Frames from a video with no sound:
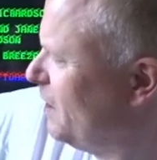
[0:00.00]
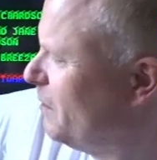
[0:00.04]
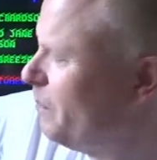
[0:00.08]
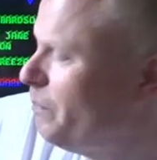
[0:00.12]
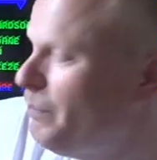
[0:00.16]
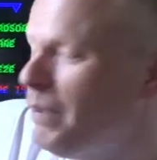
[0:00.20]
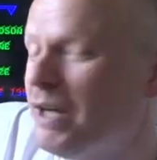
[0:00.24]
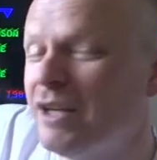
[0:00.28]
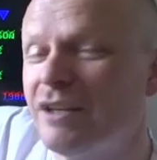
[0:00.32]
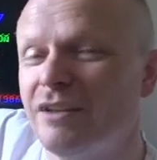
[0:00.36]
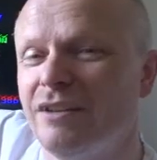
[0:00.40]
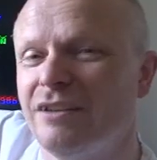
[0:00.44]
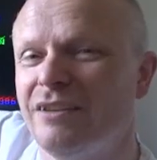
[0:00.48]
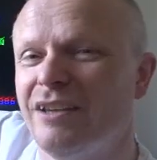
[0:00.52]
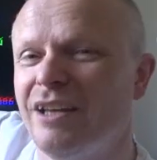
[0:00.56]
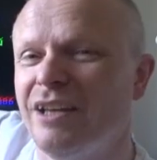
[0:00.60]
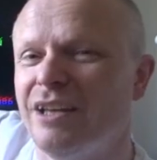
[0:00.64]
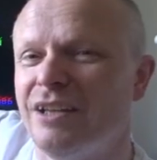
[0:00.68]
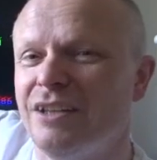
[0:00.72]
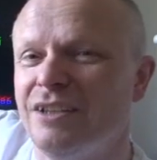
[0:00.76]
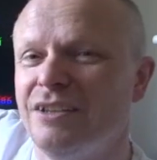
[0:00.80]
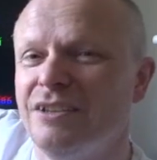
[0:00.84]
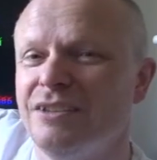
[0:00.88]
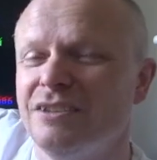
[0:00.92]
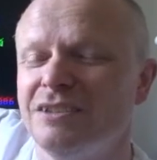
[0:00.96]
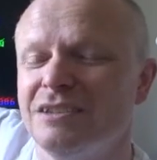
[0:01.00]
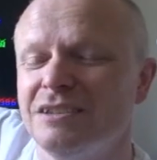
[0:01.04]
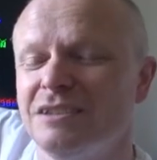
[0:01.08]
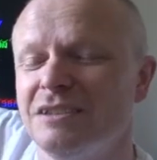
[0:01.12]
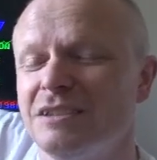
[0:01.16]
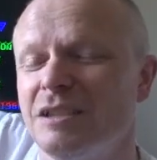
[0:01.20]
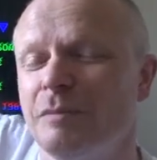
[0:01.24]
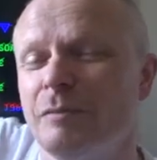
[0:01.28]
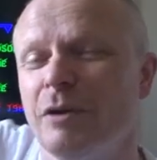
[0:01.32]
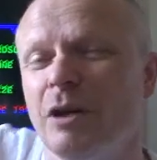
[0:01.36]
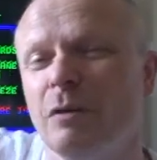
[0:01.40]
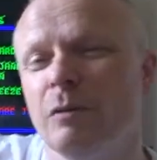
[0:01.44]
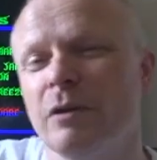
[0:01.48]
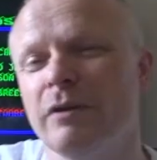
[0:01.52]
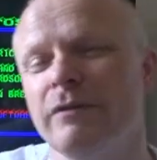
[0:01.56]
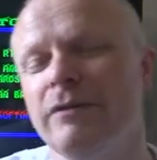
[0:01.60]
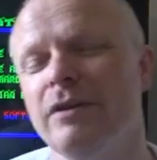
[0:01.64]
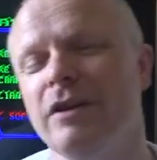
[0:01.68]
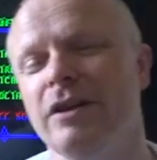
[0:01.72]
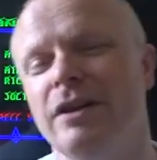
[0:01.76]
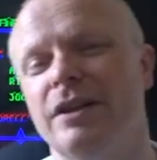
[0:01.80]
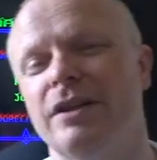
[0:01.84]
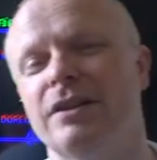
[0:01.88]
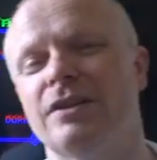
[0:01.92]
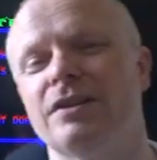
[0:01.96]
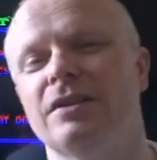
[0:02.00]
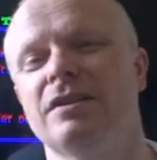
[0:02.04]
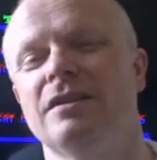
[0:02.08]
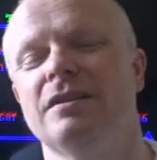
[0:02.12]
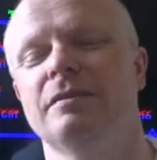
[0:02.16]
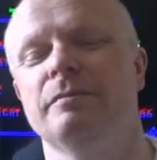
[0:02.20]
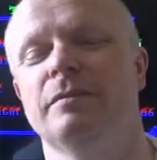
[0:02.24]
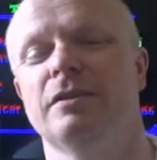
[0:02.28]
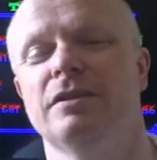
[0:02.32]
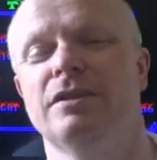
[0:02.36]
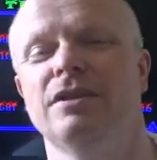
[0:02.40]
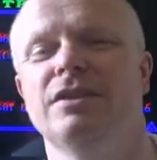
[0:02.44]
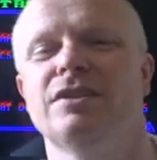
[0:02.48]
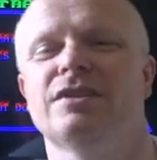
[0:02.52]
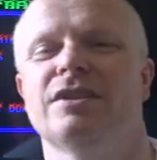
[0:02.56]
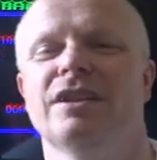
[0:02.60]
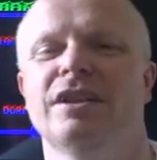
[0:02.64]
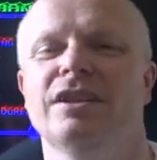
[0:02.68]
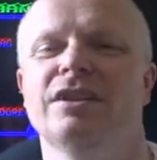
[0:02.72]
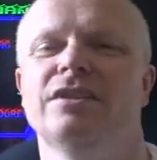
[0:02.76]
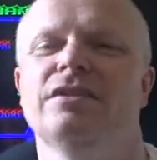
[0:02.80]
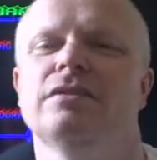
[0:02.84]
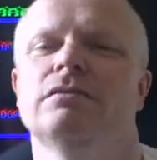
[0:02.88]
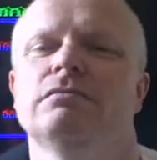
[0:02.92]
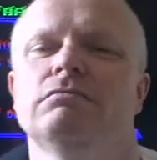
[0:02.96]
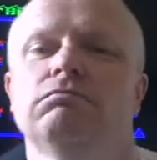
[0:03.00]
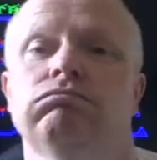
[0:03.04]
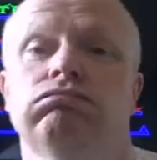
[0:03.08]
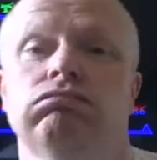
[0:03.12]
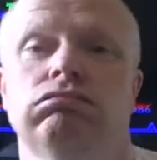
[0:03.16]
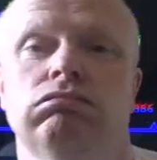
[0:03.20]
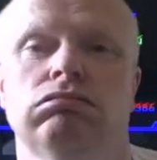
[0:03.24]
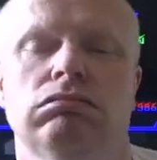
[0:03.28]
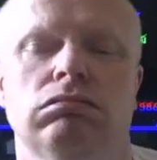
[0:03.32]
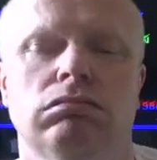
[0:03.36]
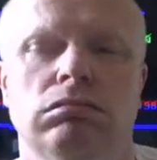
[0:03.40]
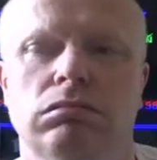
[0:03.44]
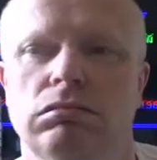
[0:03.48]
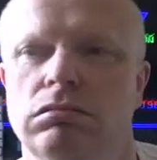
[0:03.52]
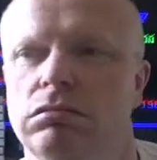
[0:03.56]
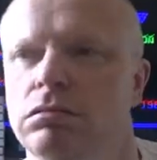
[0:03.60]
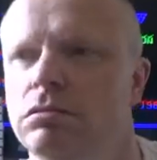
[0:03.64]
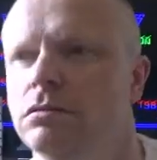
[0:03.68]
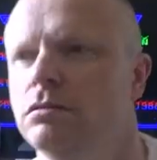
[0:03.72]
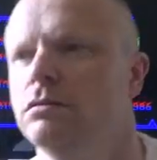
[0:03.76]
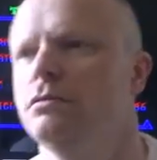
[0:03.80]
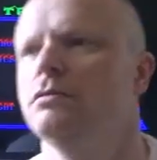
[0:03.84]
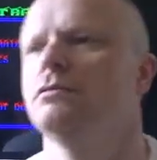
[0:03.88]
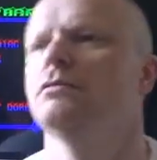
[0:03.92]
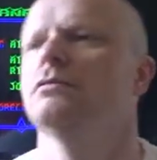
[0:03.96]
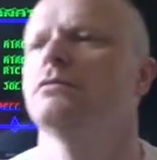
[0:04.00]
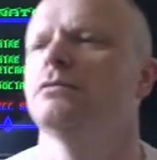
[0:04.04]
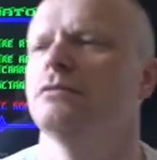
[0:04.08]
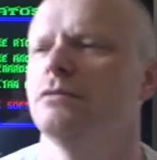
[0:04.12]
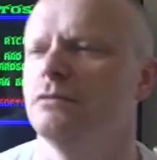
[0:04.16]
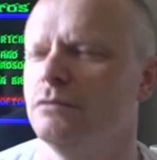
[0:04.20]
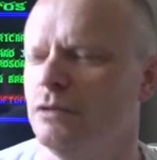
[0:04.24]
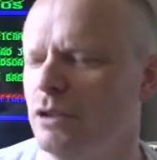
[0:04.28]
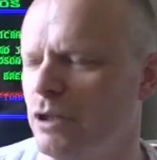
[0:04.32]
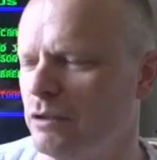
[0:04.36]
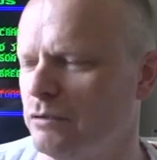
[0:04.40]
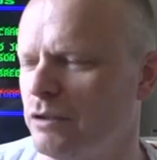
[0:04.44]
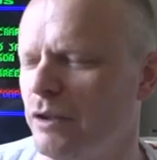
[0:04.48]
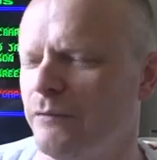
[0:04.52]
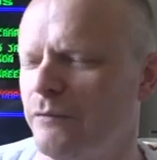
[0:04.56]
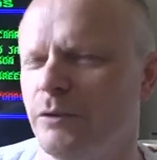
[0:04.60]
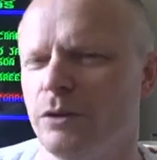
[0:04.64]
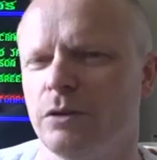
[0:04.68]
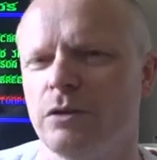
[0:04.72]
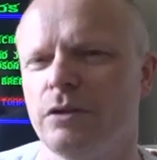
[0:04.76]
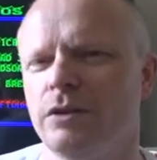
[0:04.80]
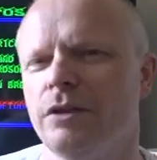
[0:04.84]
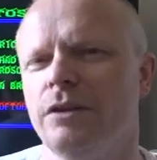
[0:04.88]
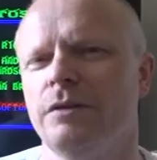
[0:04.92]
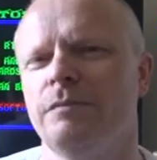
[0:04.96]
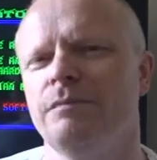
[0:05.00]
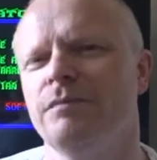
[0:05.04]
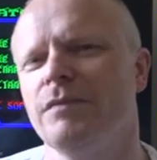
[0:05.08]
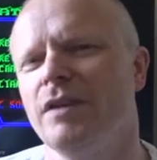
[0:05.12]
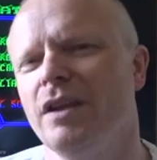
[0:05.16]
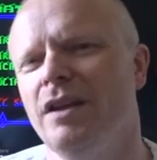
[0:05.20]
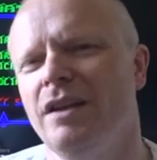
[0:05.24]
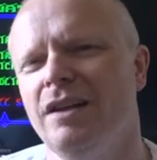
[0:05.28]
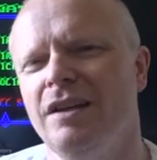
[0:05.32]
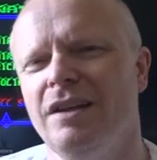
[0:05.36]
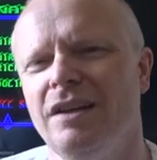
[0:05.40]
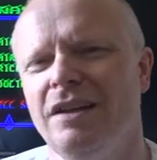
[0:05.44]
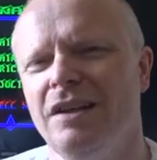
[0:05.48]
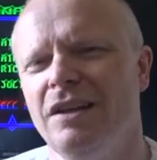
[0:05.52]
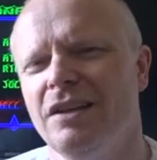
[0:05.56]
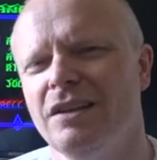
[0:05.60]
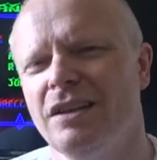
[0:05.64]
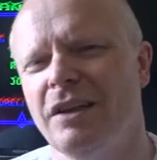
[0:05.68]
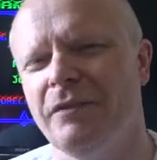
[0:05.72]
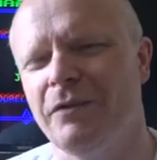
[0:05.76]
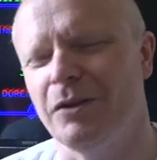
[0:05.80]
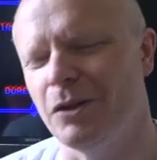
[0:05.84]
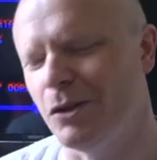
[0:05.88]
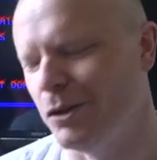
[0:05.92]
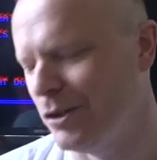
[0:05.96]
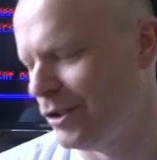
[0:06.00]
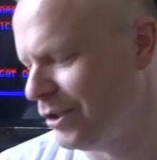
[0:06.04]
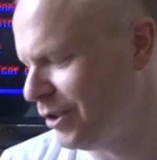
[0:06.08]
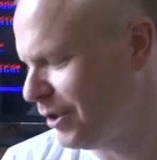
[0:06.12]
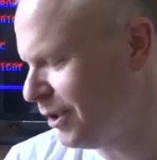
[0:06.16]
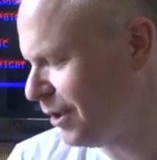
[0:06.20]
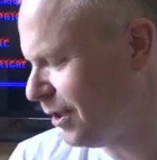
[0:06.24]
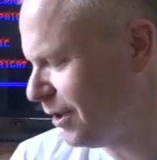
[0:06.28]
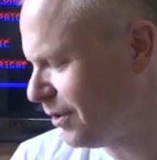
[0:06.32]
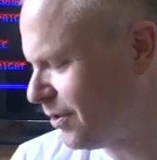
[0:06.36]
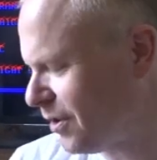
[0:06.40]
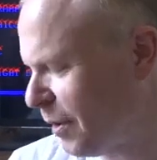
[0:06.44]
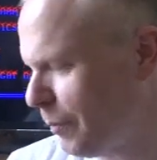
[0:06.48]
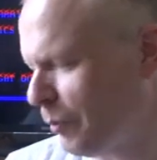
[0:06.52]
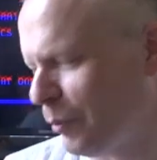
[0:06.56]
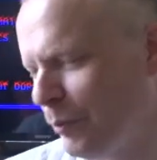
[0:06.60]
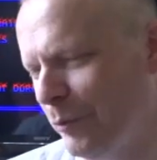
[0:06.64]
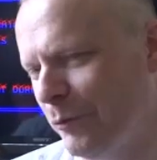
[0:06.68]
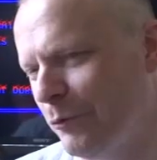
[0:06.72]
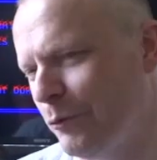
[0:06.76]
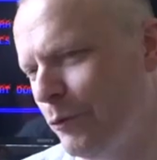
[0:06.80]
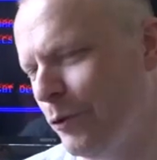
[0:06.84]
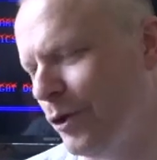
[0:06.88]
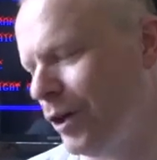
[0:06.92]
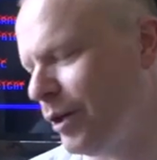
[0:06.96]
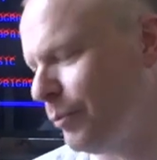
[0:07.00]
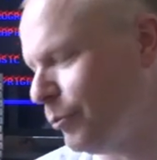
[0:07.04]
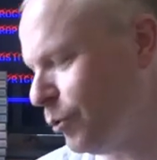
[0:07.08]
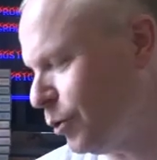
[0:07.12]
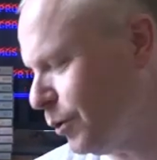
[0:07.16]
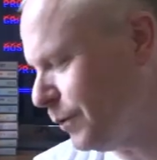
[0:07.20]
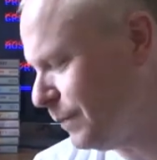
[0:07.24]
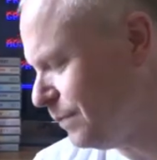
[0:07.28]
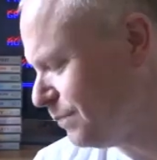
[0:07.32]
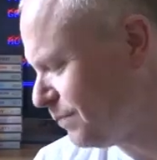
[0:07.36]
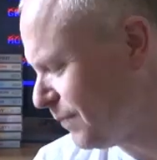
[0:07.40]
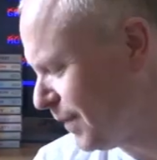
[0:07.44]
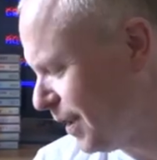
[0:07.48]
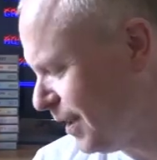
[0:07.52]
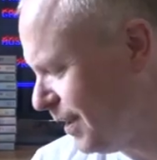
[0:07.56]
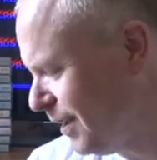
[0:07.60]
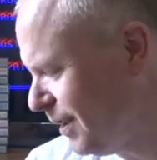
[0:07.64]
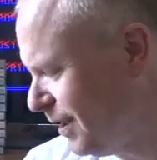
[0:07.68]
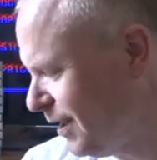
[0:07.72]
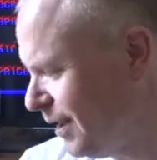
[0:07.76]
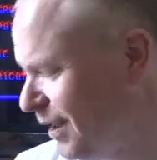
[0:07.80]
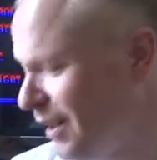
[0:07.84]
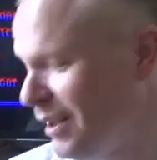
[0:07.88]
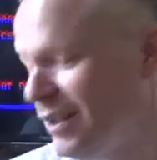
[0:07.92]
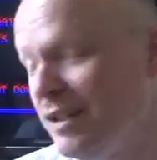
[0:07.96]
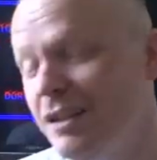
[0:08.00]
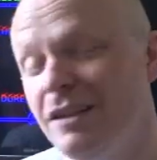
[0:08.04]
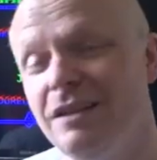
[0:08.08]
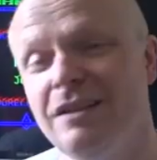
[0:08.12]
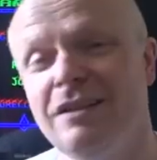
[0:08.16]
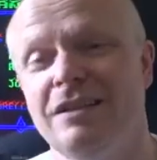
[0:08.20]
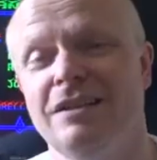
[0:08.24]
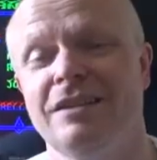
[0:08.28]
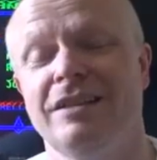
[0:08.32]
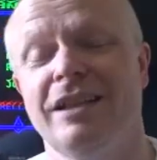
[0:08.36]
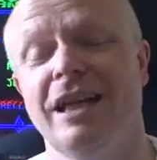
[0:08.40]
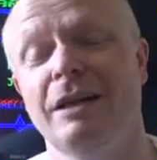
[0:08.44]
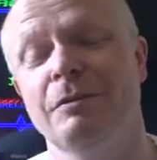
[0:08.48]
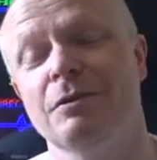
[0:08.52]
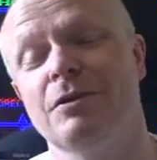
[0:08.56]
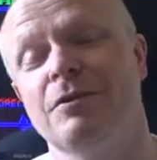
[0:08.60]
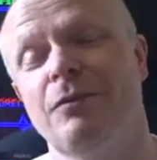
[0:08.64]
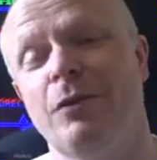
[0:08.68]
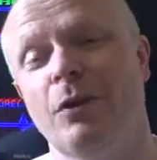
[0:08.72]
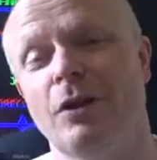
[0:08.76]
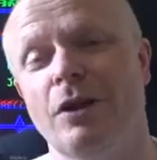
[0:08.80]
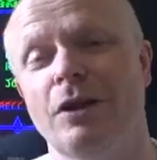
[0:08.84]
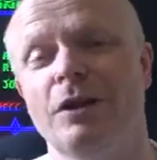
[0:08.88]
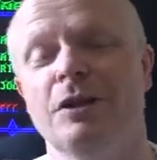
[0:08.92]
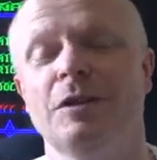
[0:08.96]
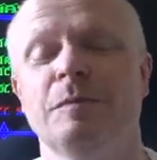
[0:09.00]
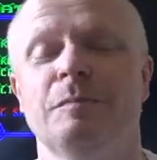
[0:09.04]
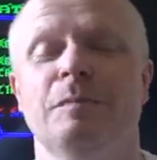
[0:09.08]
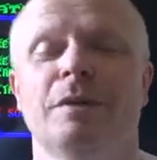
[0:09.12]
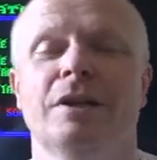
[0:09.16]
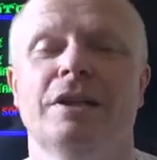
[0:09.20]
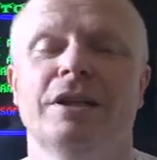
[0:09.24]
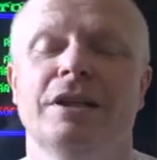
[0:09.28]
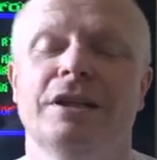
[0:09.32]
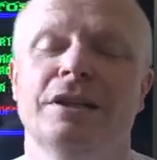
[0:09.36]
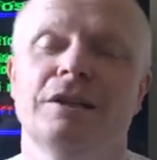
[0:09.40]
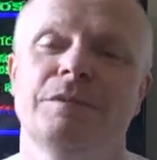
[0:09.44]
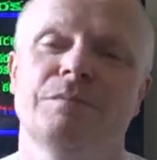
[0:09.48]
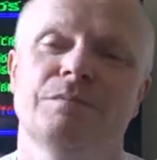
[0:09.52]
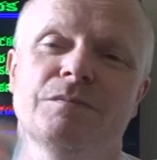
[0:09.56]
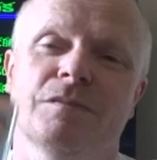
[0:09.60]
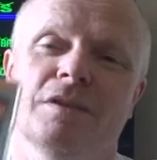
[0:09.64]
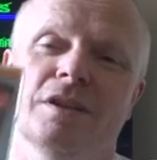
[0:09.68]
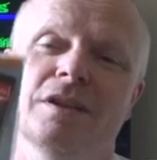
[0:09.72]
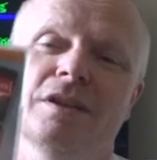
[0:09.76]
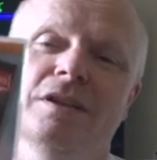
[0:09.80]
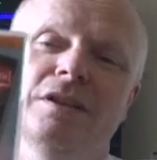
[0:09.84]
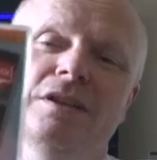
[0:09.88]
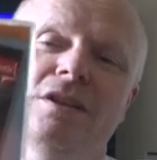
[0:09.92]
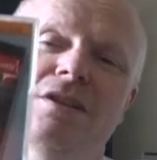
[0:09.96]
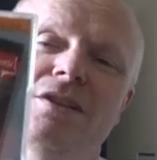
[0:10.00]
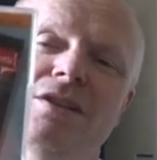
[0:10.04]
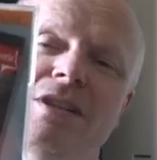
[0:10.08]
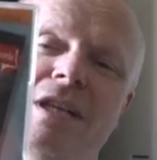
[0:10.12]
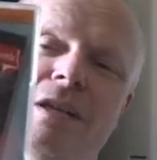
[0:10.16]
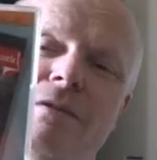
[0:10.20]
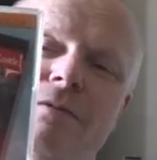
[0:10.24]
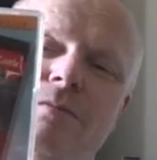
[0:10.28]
back in the day I might would have liked, but these days I don't think I've got the temperament for it anymore. That was followed by Escape